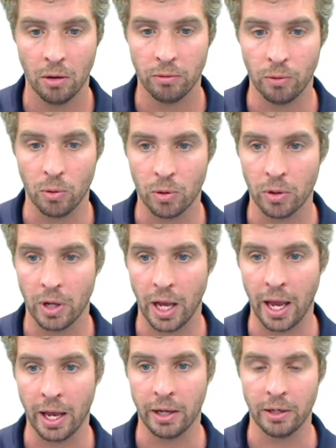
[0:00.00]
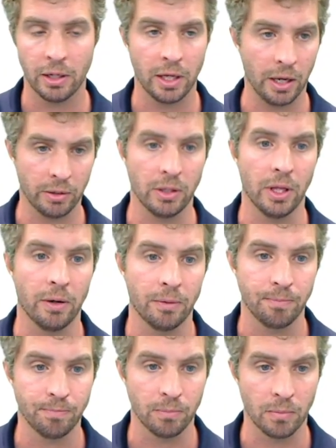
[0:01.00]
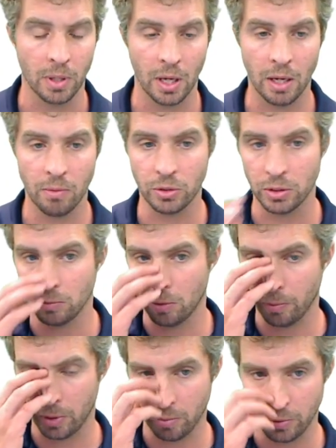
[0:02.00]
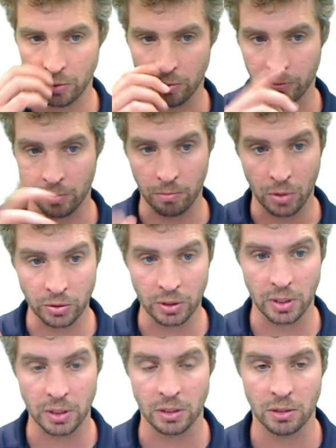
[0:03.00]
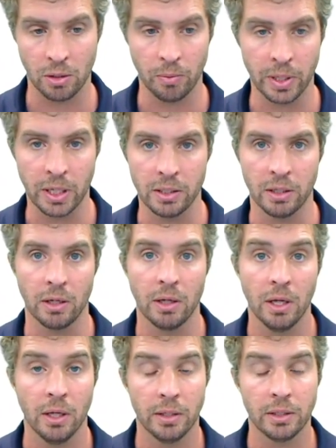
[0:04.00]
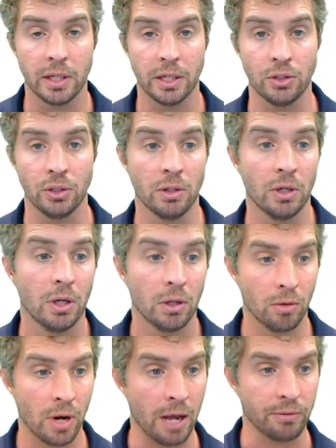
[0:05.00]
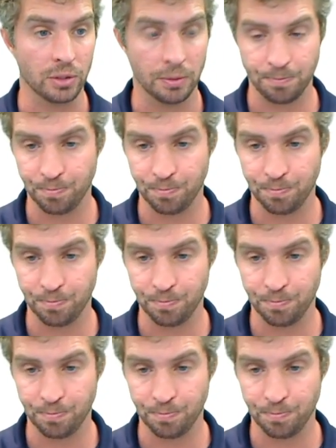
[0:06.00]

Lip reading: for add calculator, okay, which is what we're going to be doing for most of this until we get to sketching graphs.